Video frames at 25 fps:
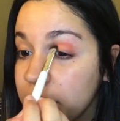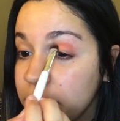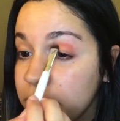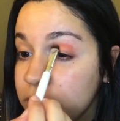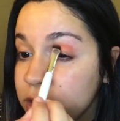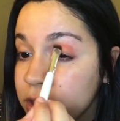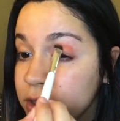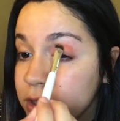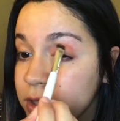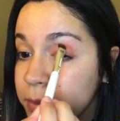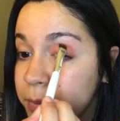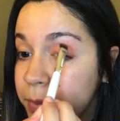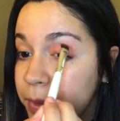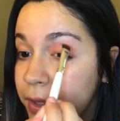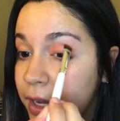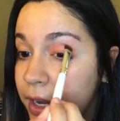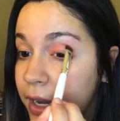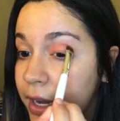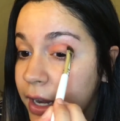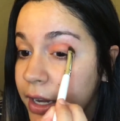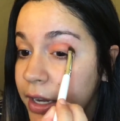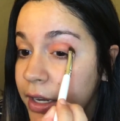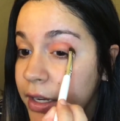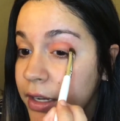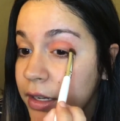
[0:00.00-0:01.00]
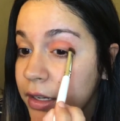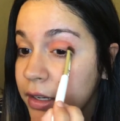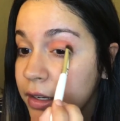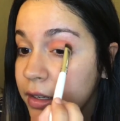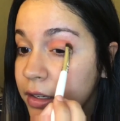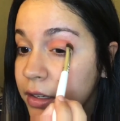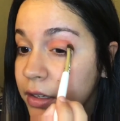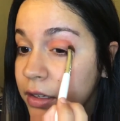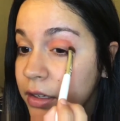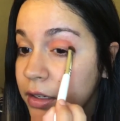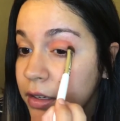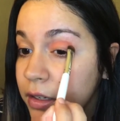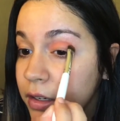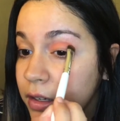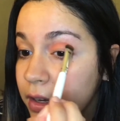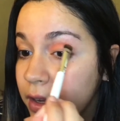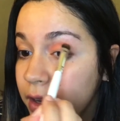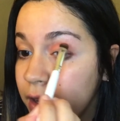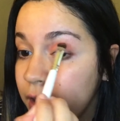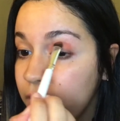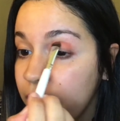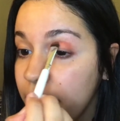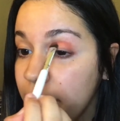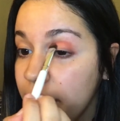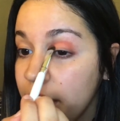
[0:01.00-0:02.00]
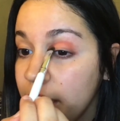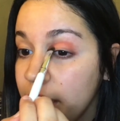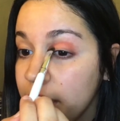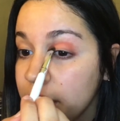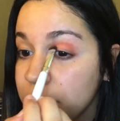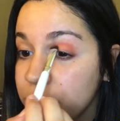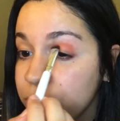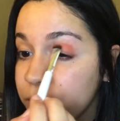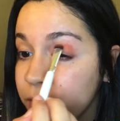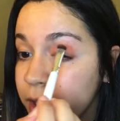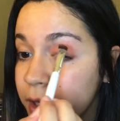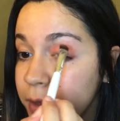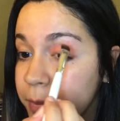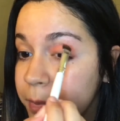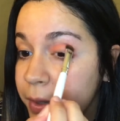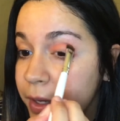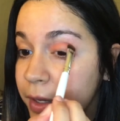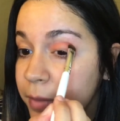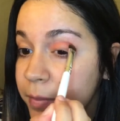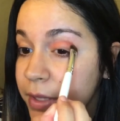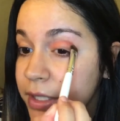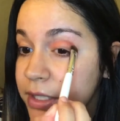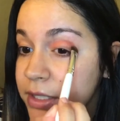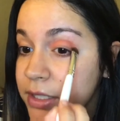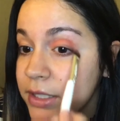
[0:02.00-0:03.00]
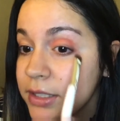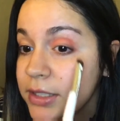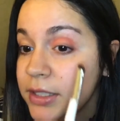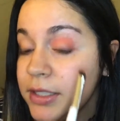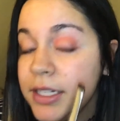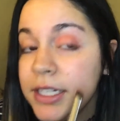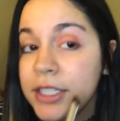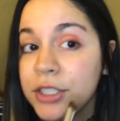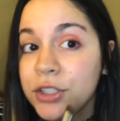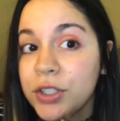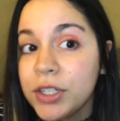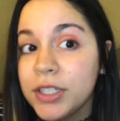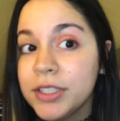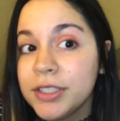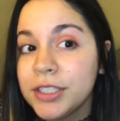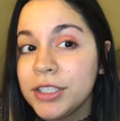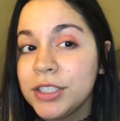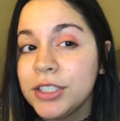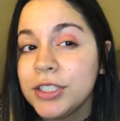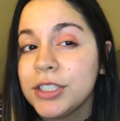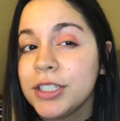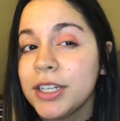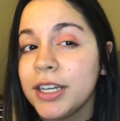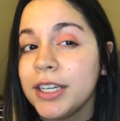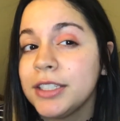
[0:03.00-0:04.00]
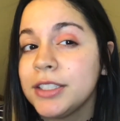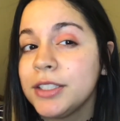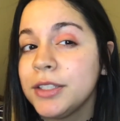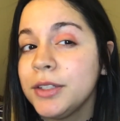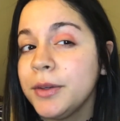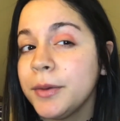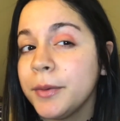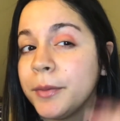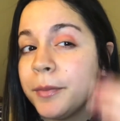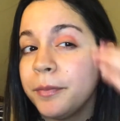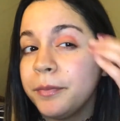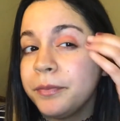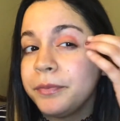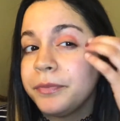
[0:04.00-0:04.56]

just applied and it's very pigmented. It's a nice transition shade too.